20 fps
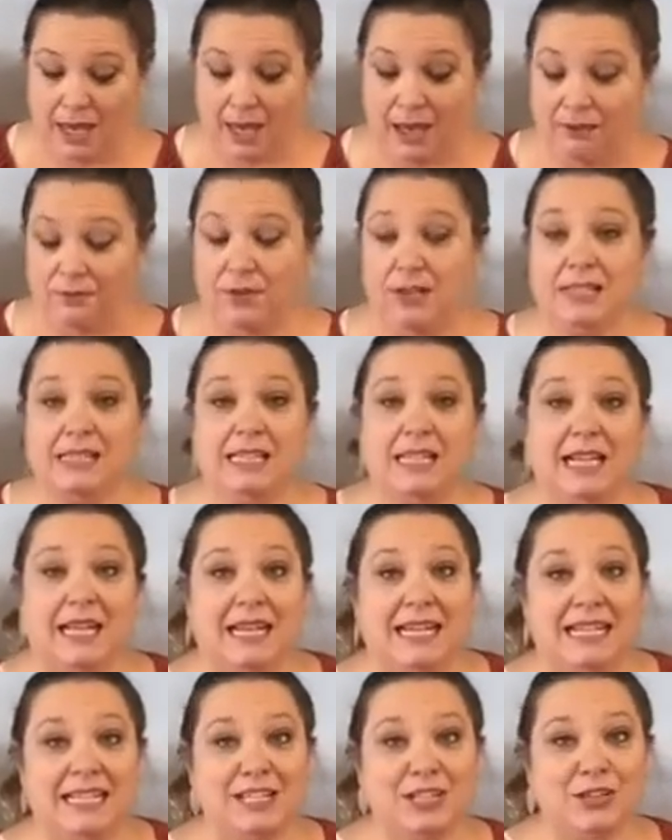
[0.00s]
First thing I
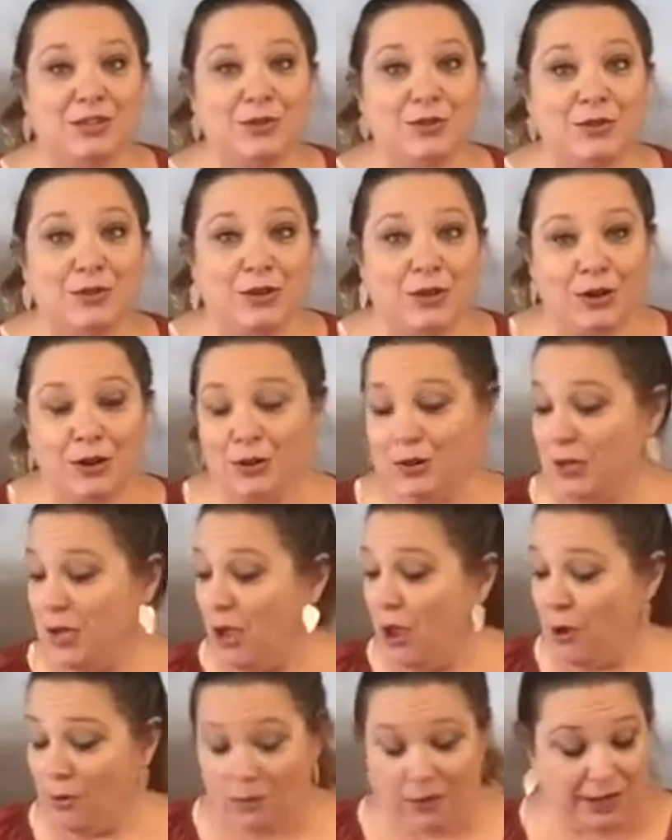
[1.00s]
need to do though,
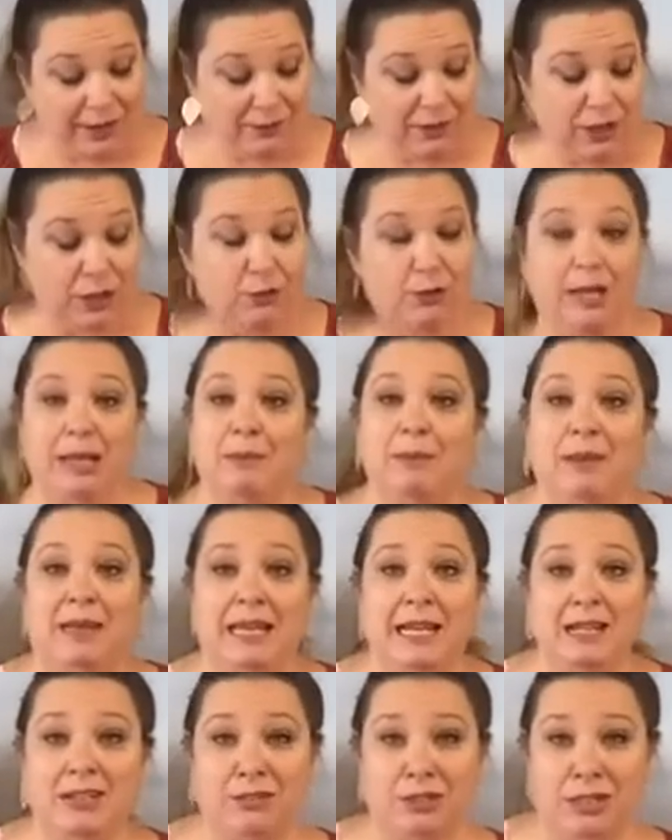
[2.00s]
whenever you're cooking
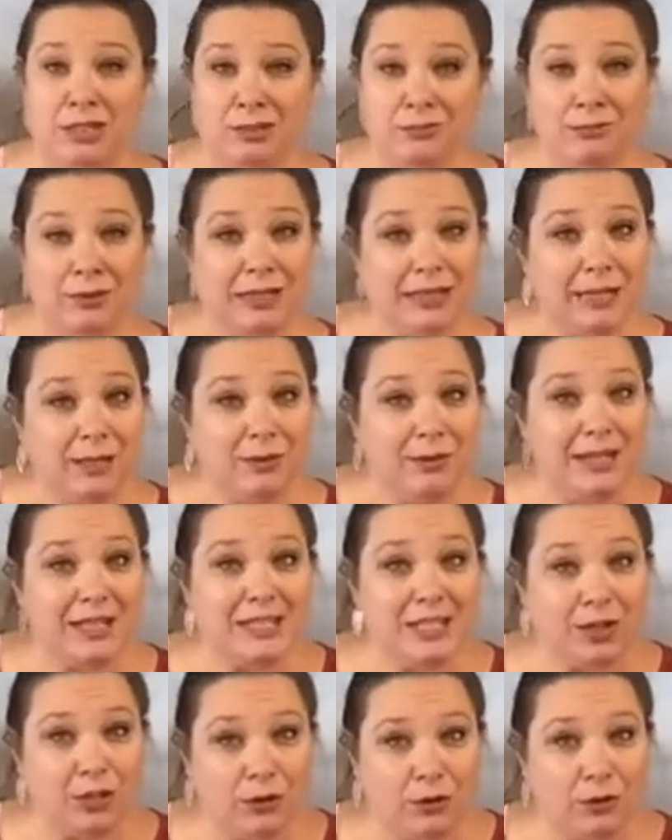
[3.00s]
polenta, and it's really quick to
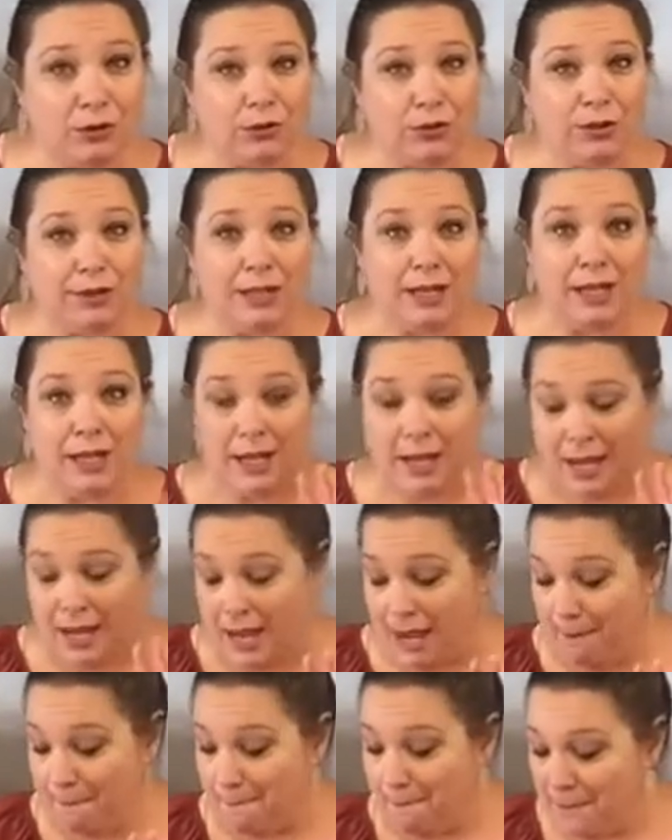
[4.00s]
cook,
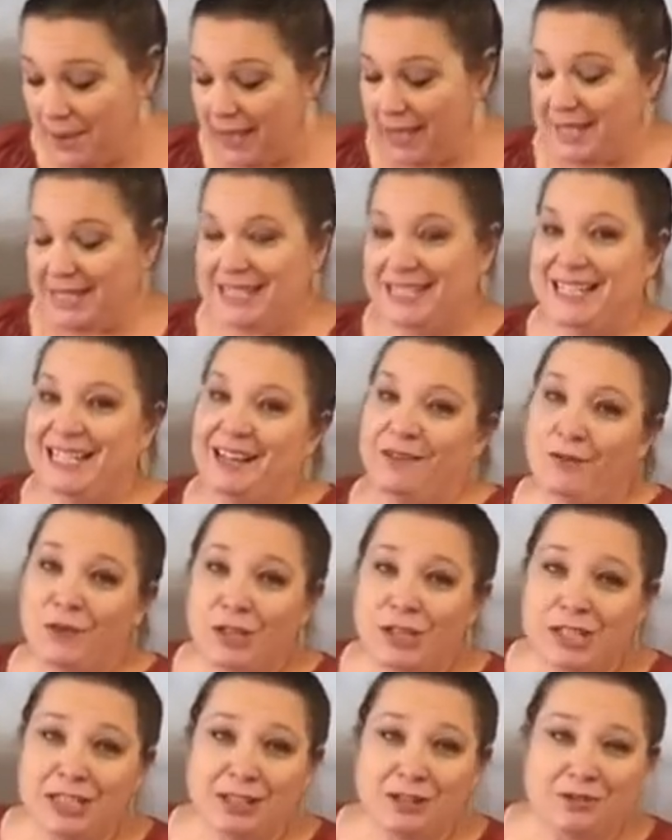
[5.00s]
but if you
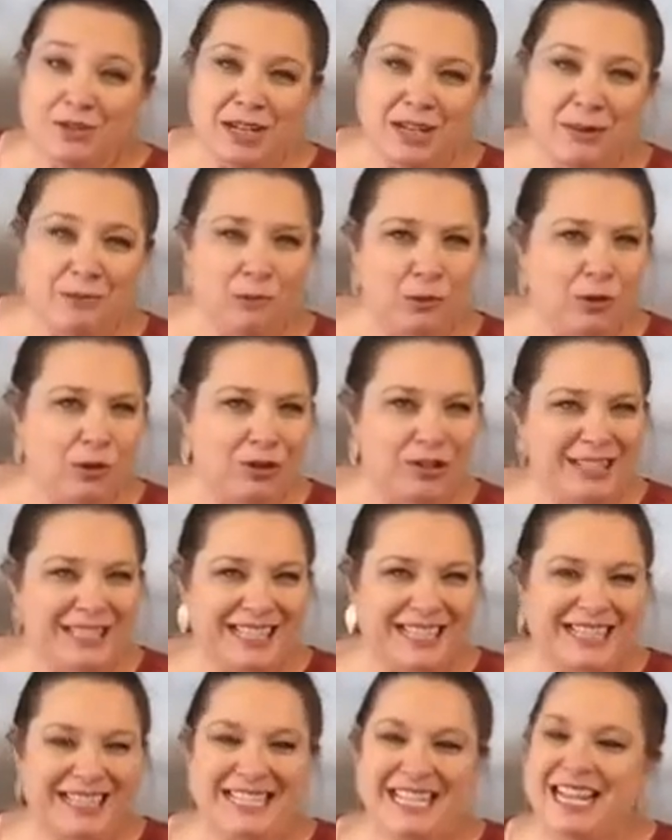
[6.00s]
just cook it in water, it's
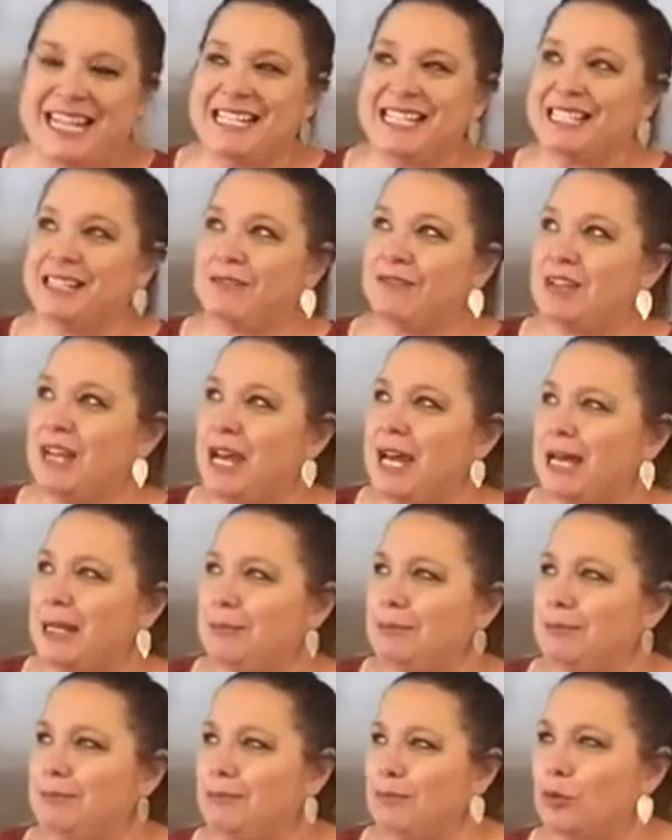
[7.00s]
going to taste of
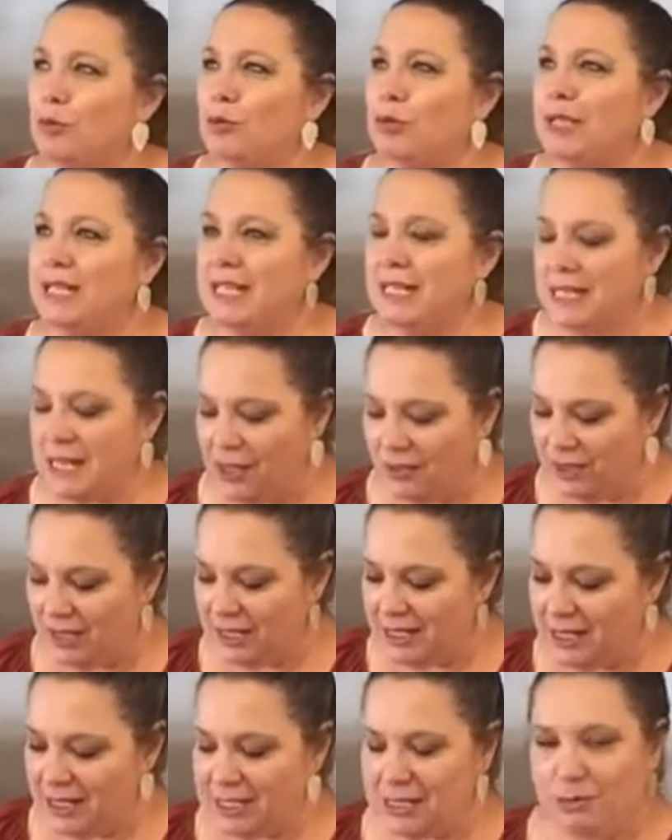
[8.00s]
cardboardy
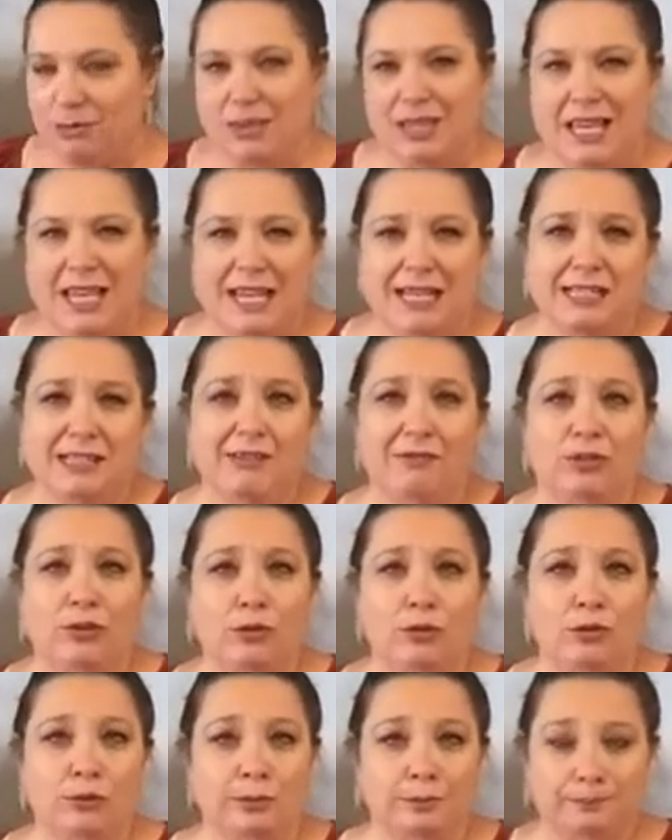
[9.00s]
nothingness with a hint of
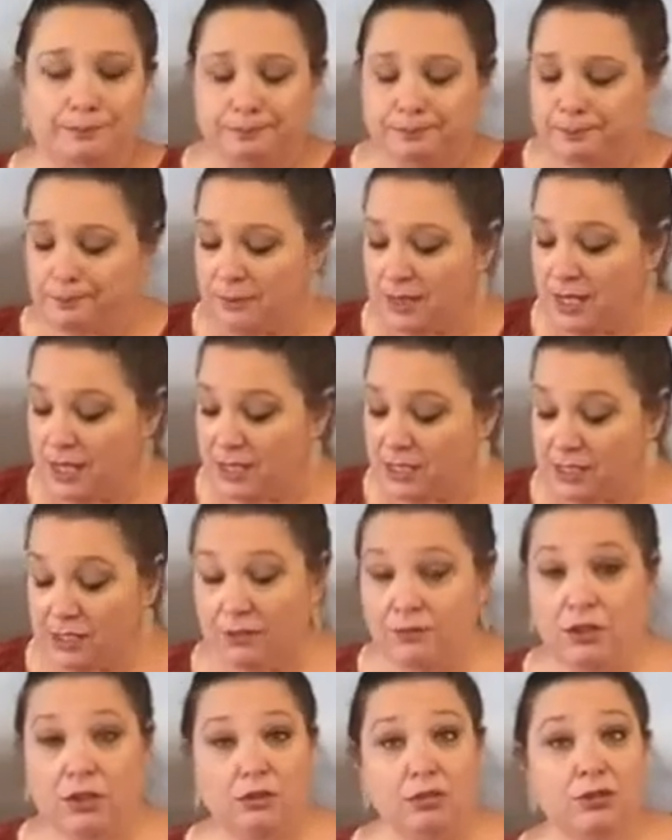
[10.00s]
corn. So if
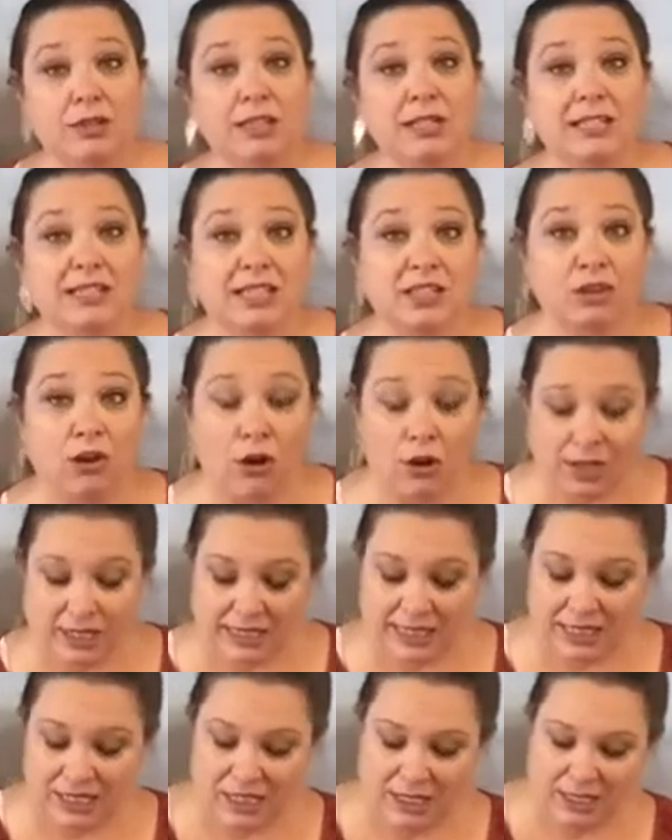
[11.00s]
you cook it in stock, it's
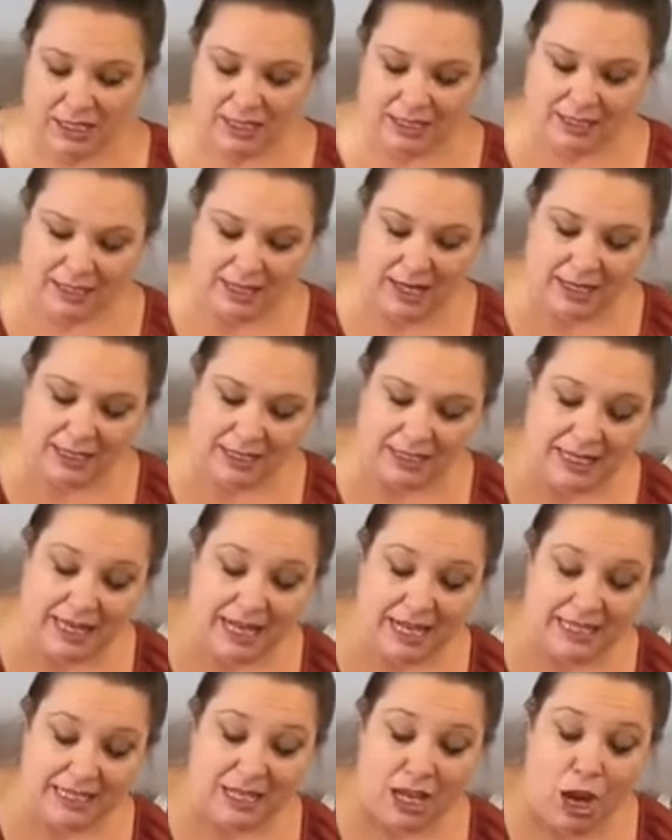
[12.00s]
actually going to start to
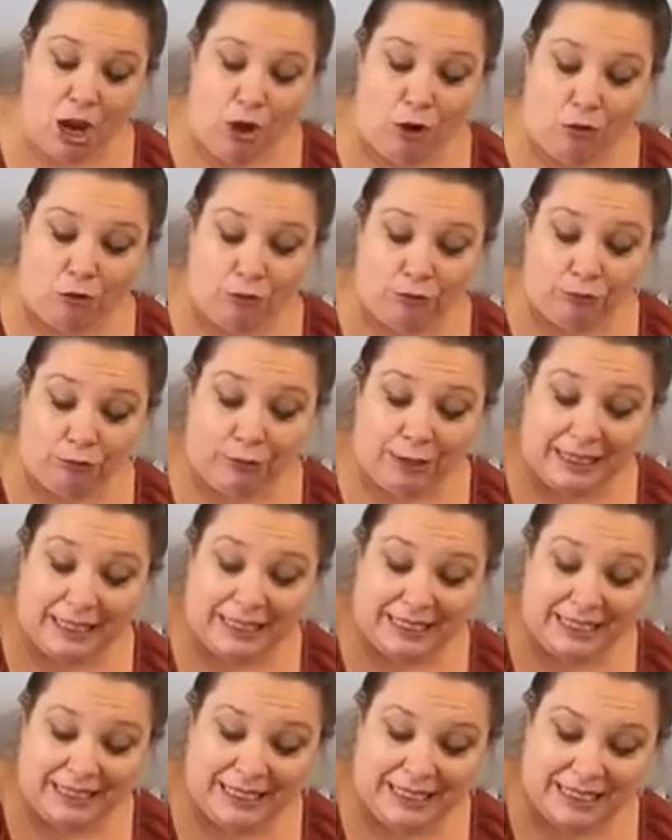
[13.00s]
taste
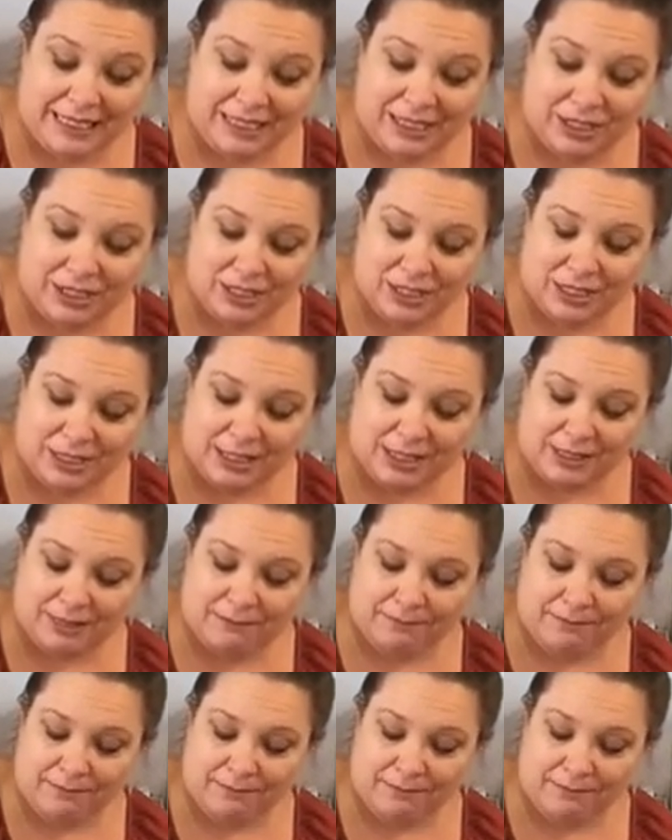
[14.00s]
really delicious.